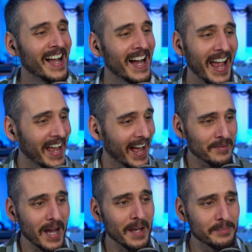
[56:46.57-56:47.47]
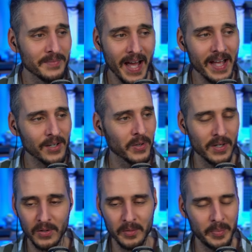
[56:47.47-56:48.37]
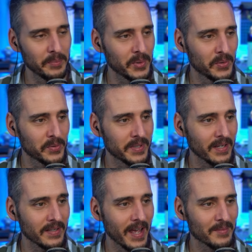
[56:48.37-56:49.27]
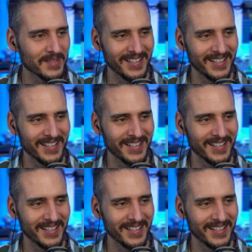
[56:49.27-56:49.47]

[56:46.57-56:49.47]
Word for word: Hey, I'm, I'm not critical of people who take naps.